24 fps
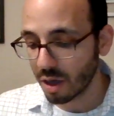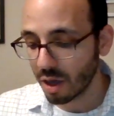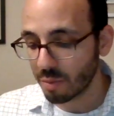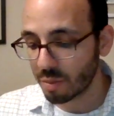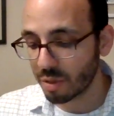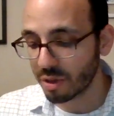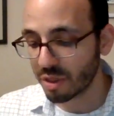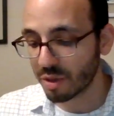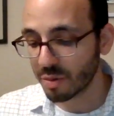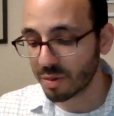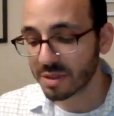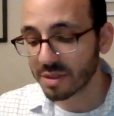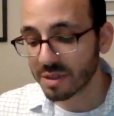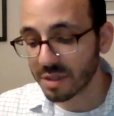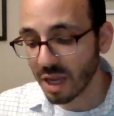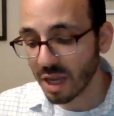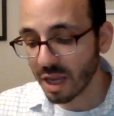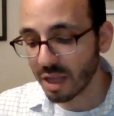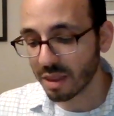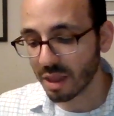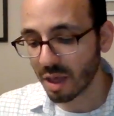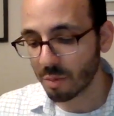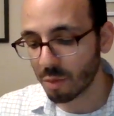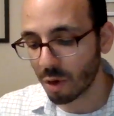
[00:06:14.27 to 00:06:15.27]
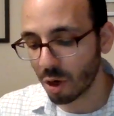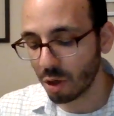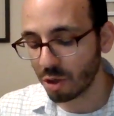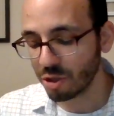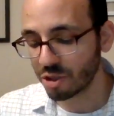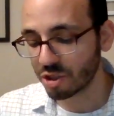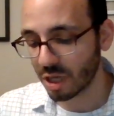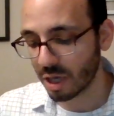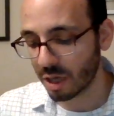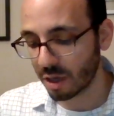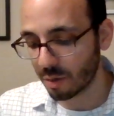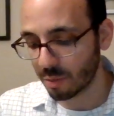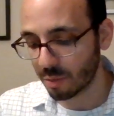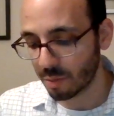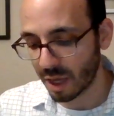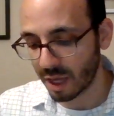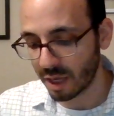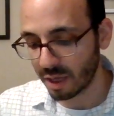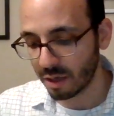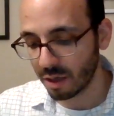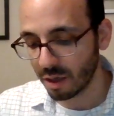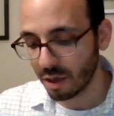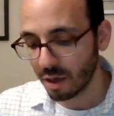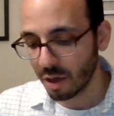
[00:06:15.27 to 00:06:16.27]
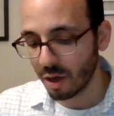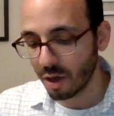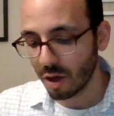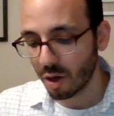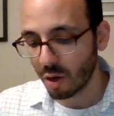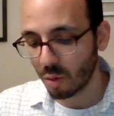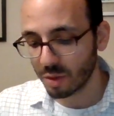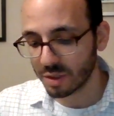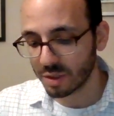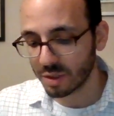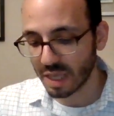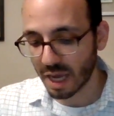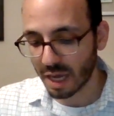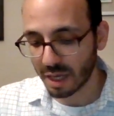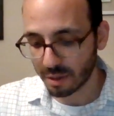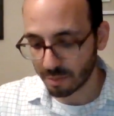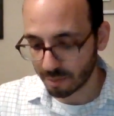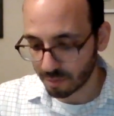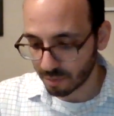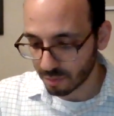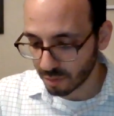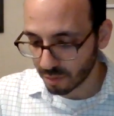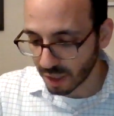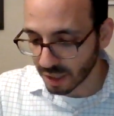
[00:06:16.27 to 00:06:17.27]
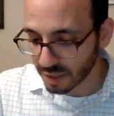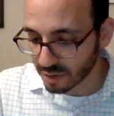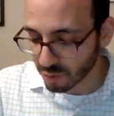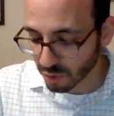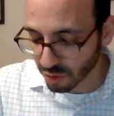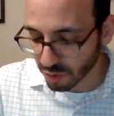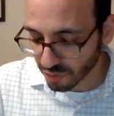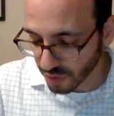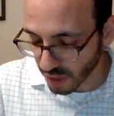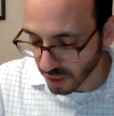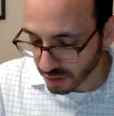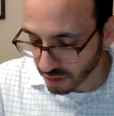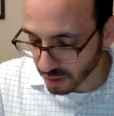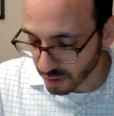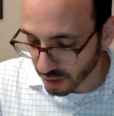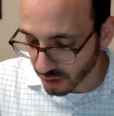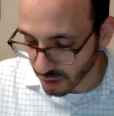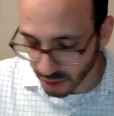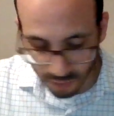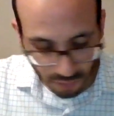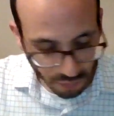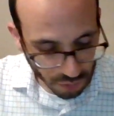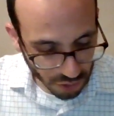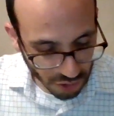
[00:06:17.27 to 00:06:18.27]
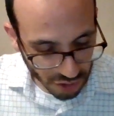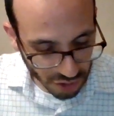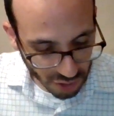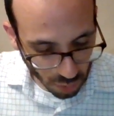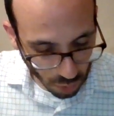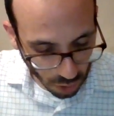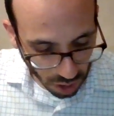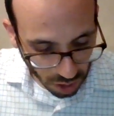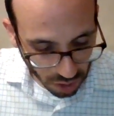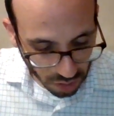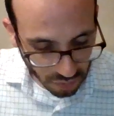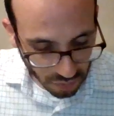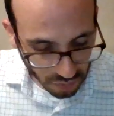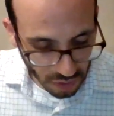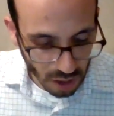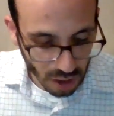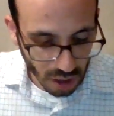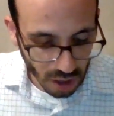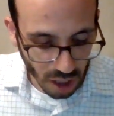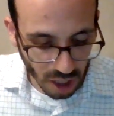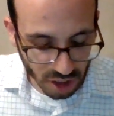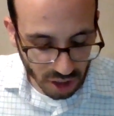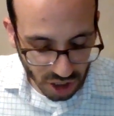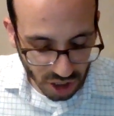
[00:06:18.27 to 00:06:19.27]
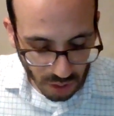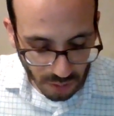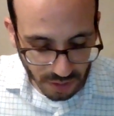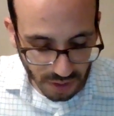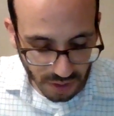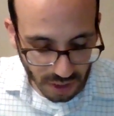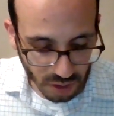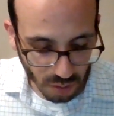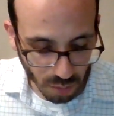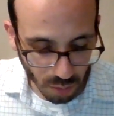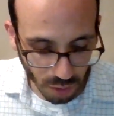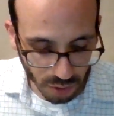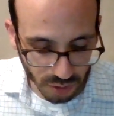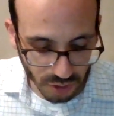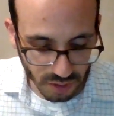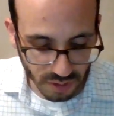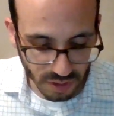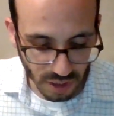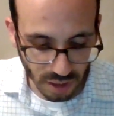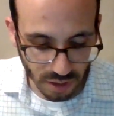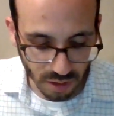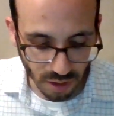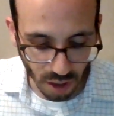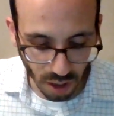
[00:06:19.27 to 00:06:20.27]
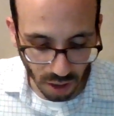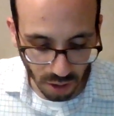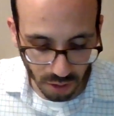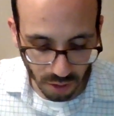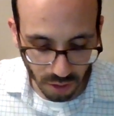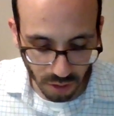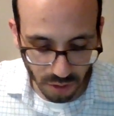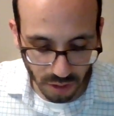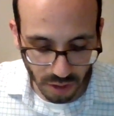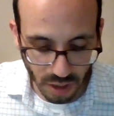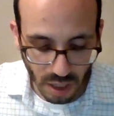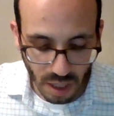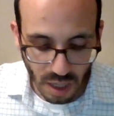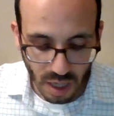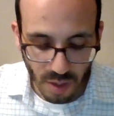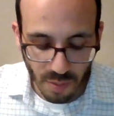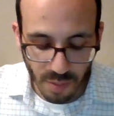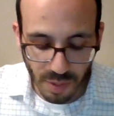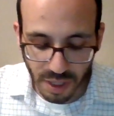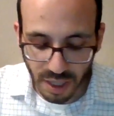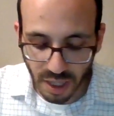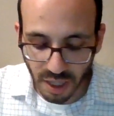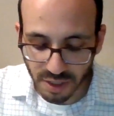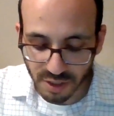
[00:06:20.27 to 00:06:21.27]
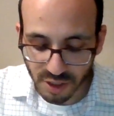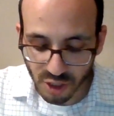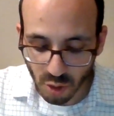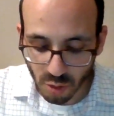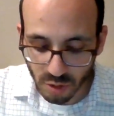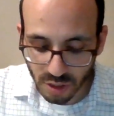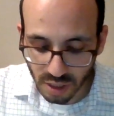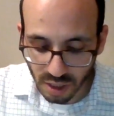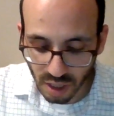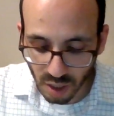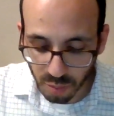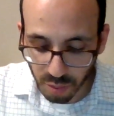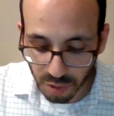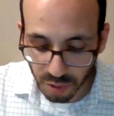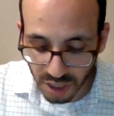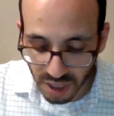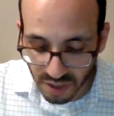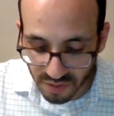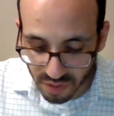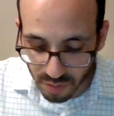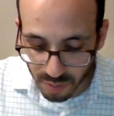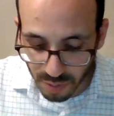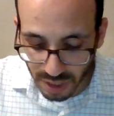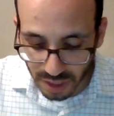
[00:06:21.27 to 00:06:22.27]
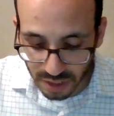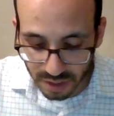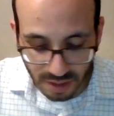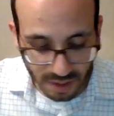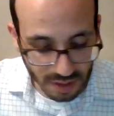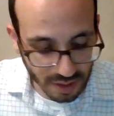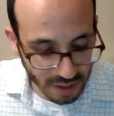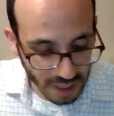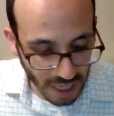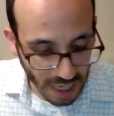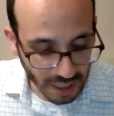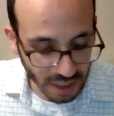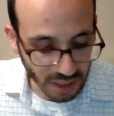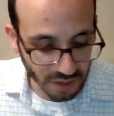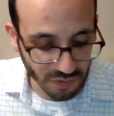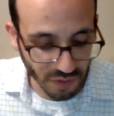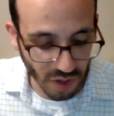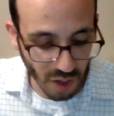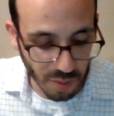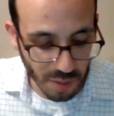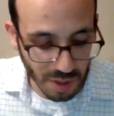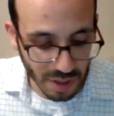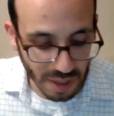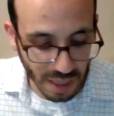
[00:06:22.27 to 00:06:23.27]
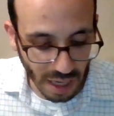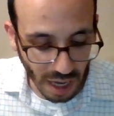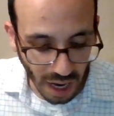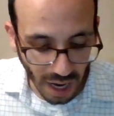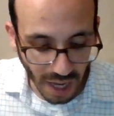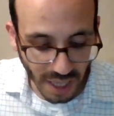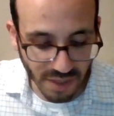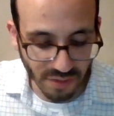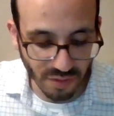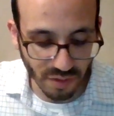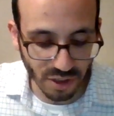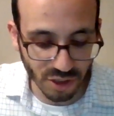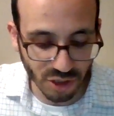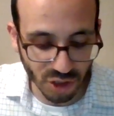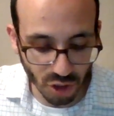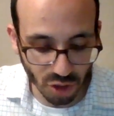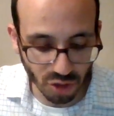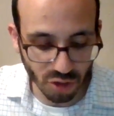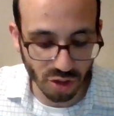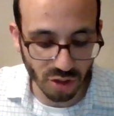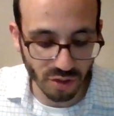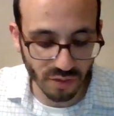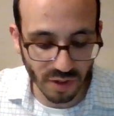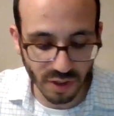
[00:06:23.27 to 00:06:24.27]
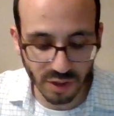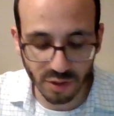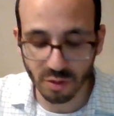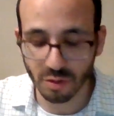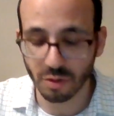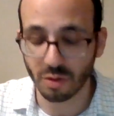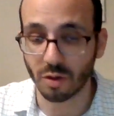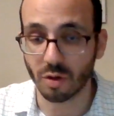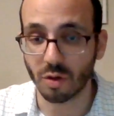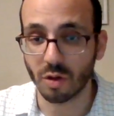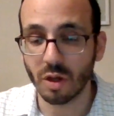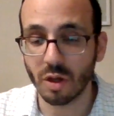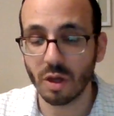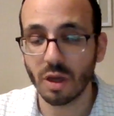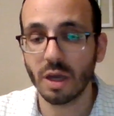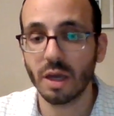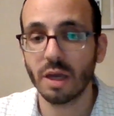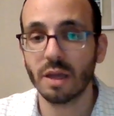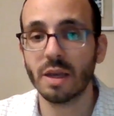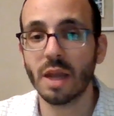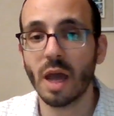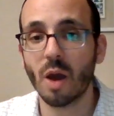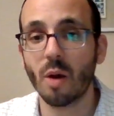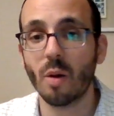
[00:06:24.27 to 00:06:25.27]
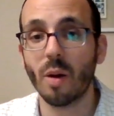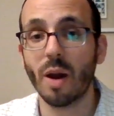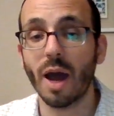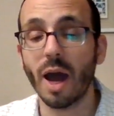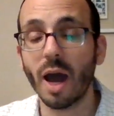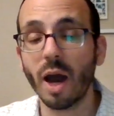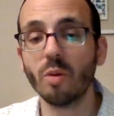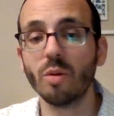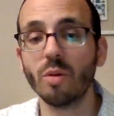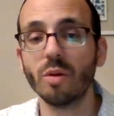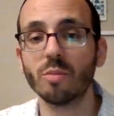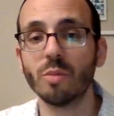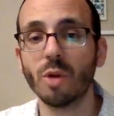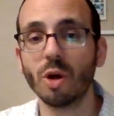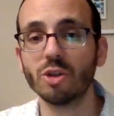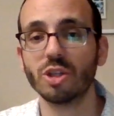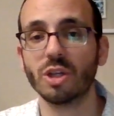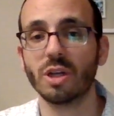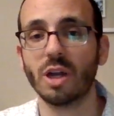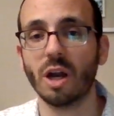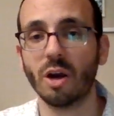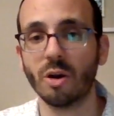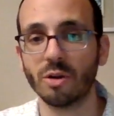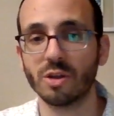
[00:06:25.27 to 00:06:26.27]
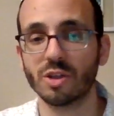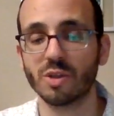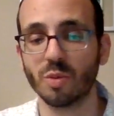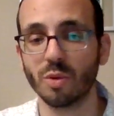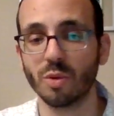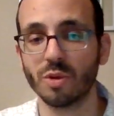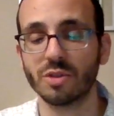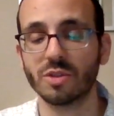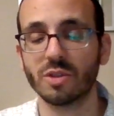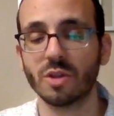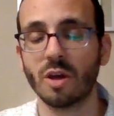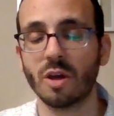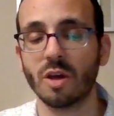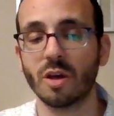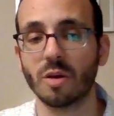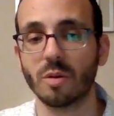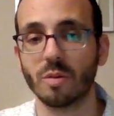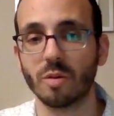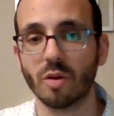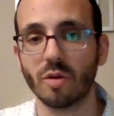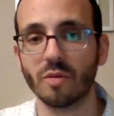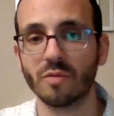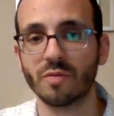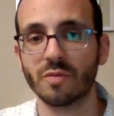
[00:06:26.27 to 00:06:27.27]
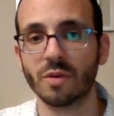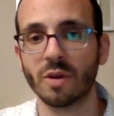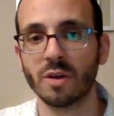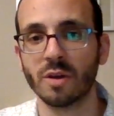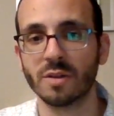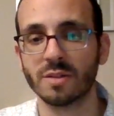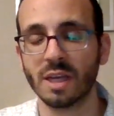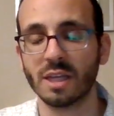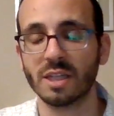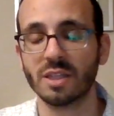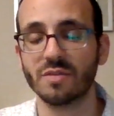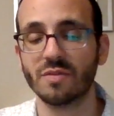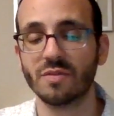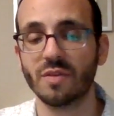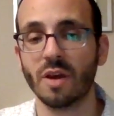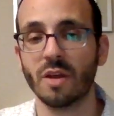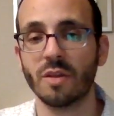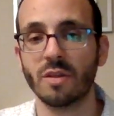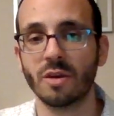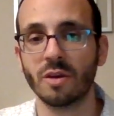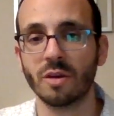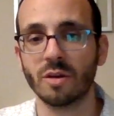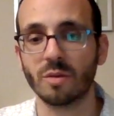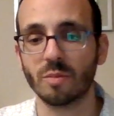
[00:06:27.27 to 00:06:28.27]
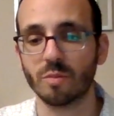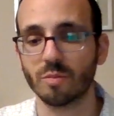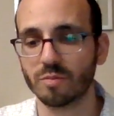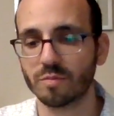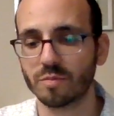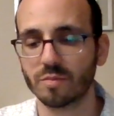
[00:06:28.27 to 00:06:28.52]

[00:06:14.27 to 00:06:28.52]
the mistake that Moshe made was that it's reflected in verse 12. Hashem said to Moses and to Aaron, "Because you did not believe in me, to sanctify me in the eyes of the children of Israel." Now, how were Moshe and Aaron supposed to sanctify the